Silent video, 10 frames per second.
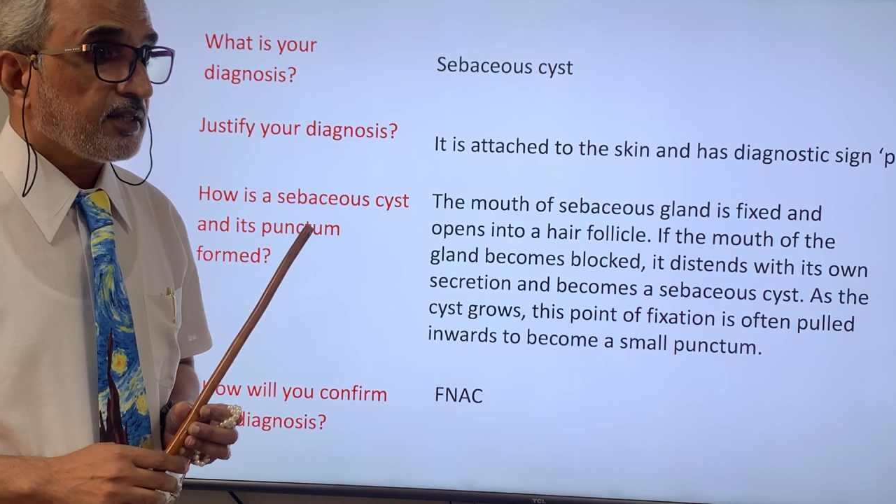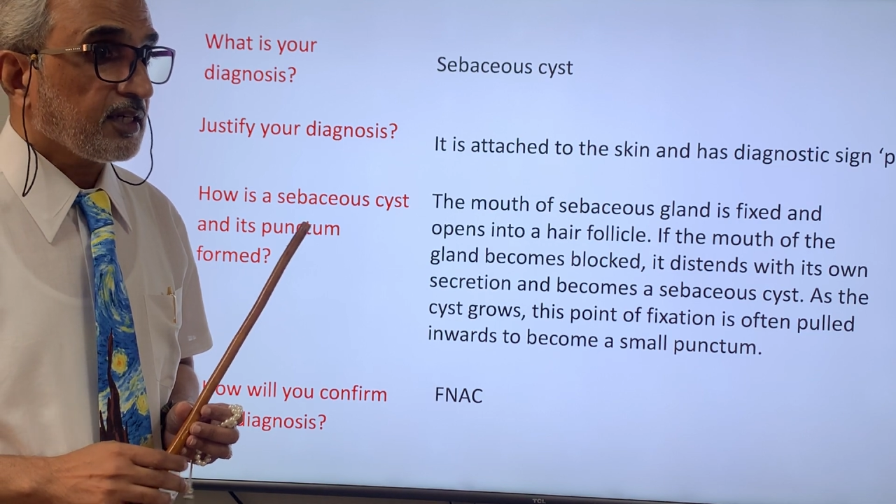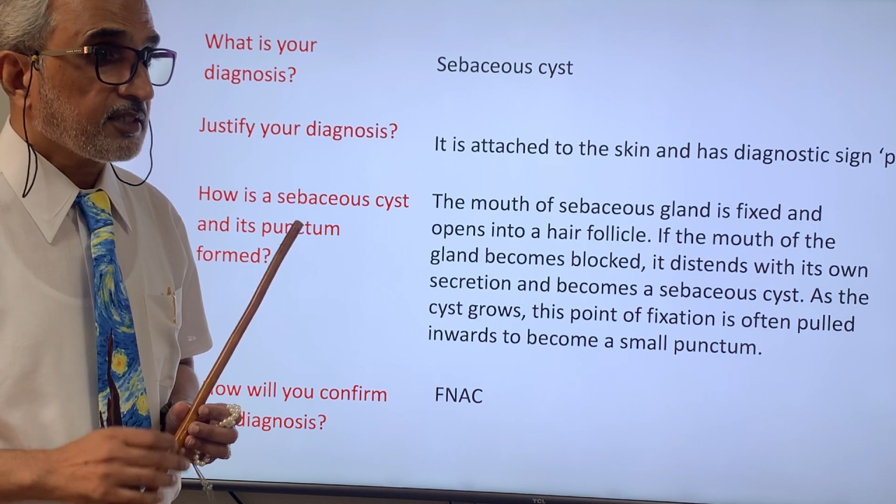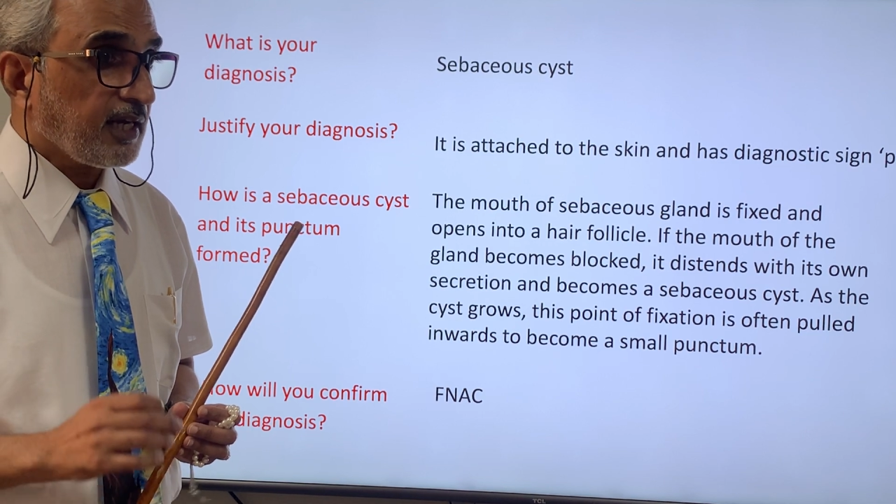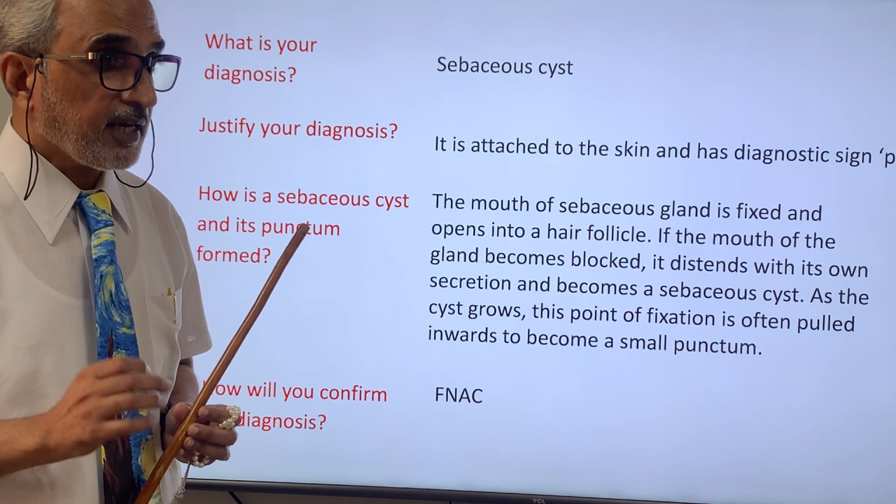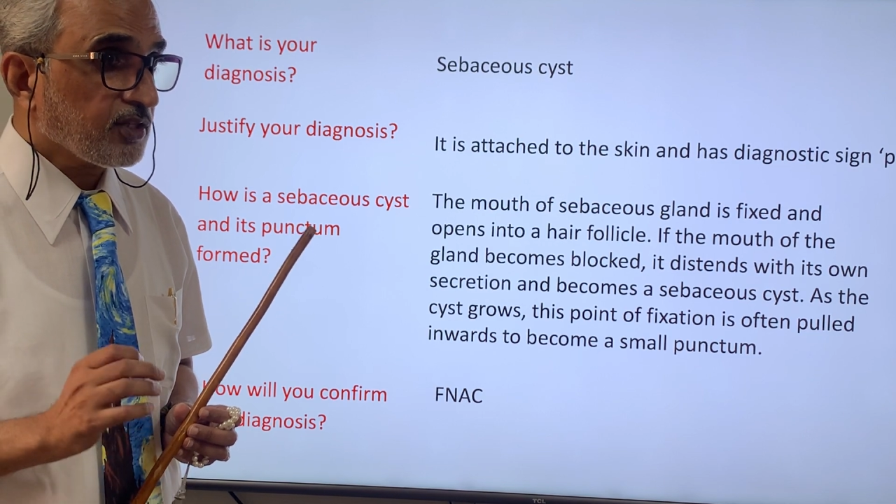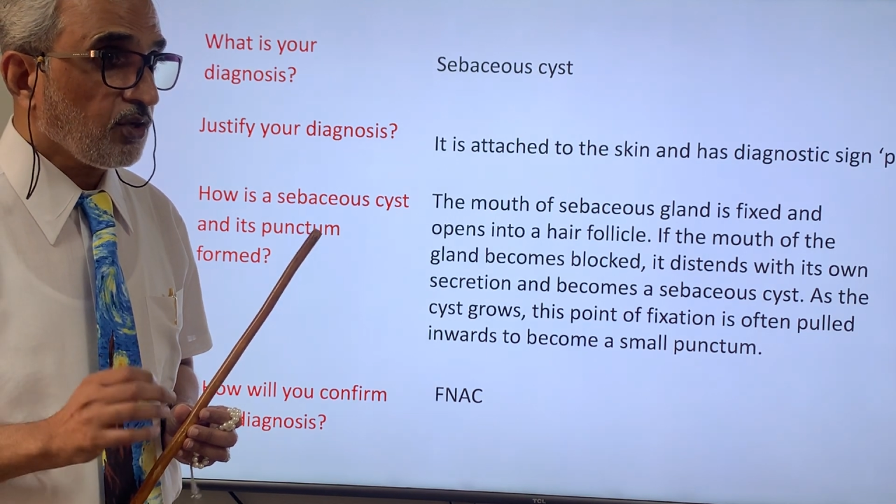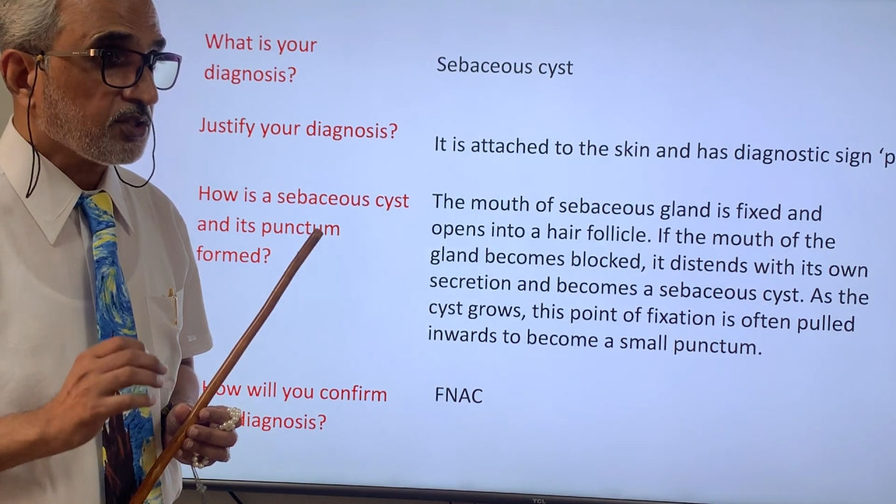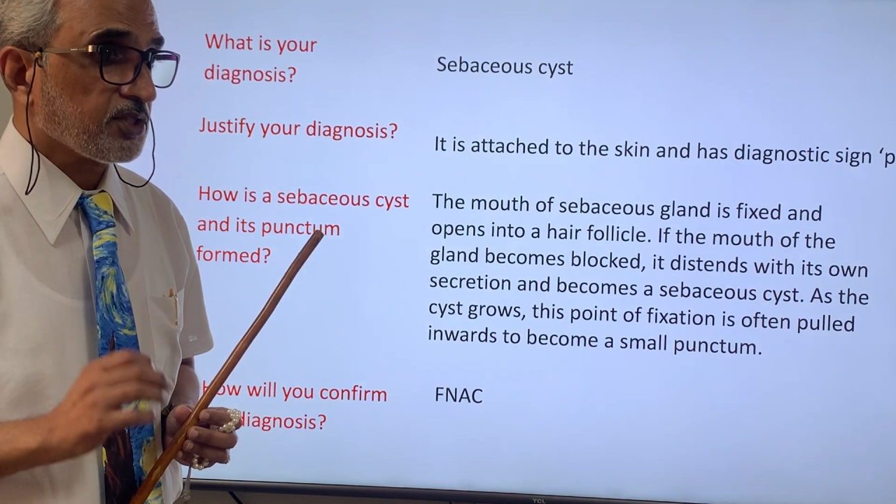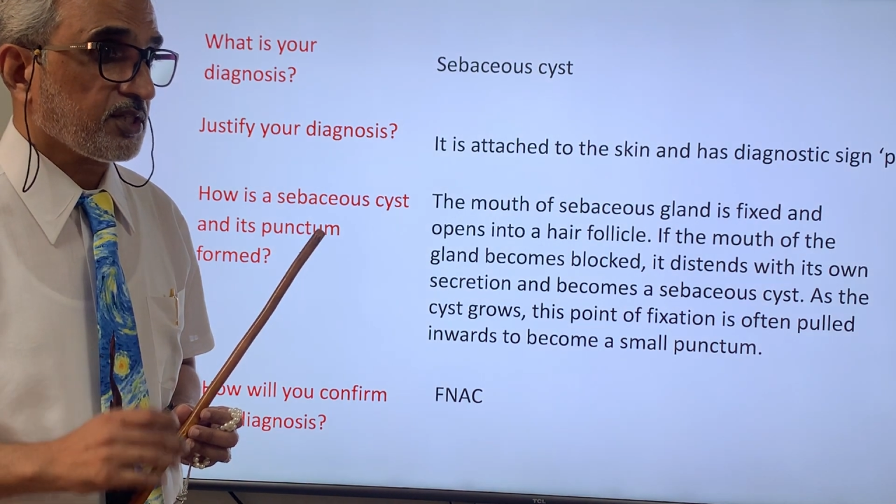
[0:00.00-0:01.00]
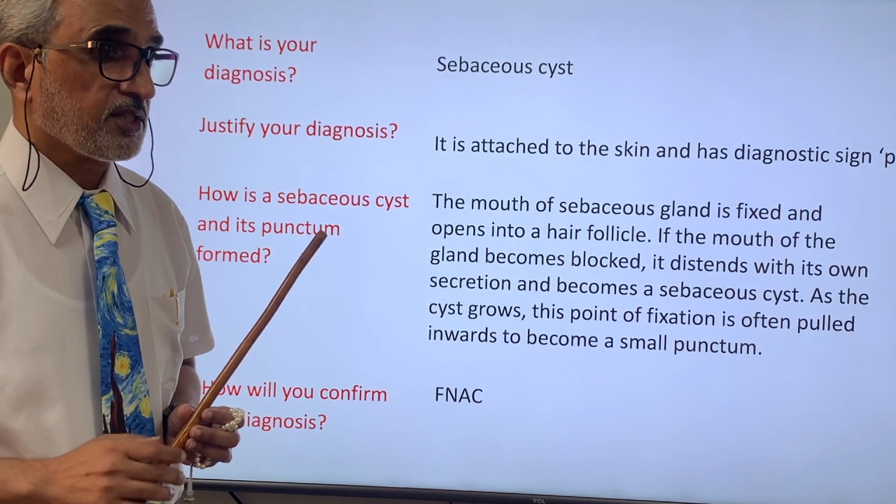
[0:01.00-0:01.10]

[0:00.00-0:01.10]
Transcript: the diagnostic